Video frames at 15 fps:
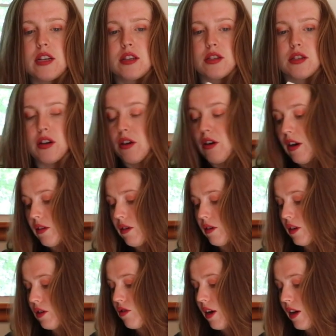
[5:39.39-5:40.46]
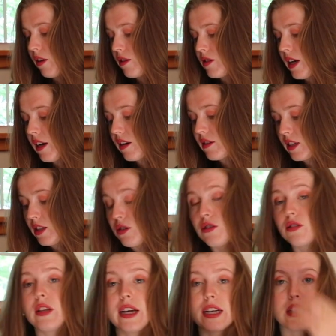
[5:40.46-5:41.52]
So I thought I'd try those out because I
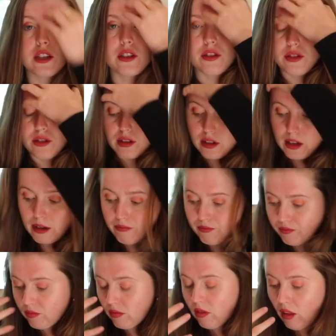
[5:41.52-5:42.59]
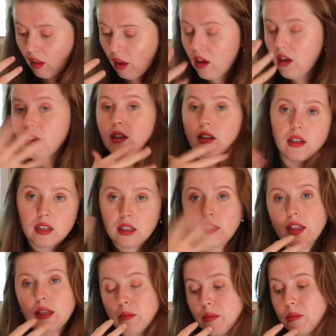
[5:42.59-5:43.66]
do like to use
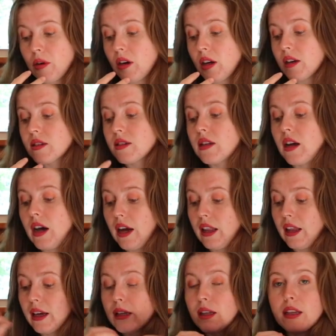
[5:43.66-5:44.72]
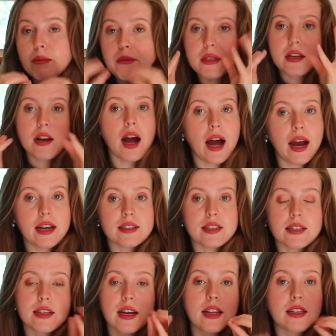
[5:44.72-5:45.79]
lip products. I like lips and eyes.
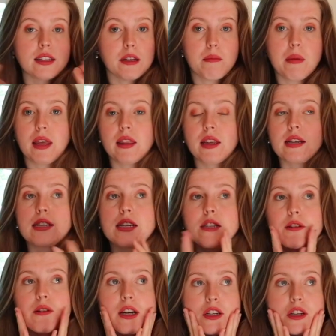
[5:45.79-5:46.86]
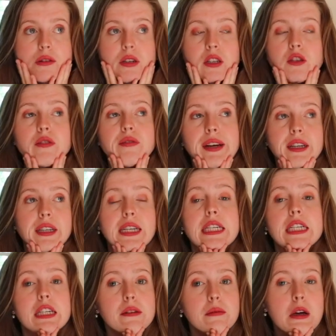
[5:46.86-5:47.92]
That's kind of like the main things I do. I don't really do
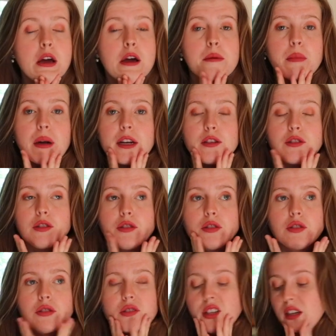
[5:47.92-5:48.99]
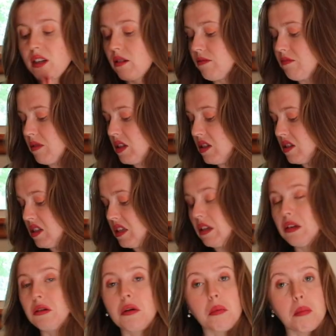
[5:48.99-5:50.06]
foundation, but I do like
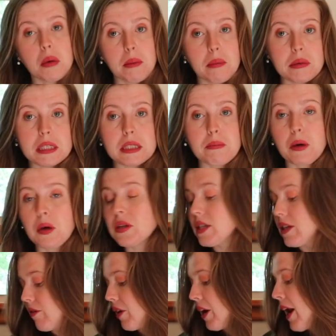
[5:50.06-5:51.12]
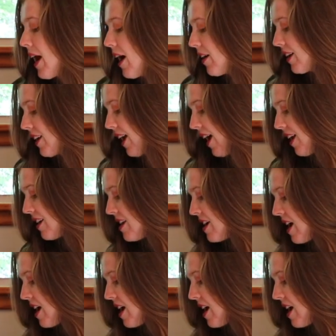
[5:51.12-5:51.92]
concealer on my spots every now and again.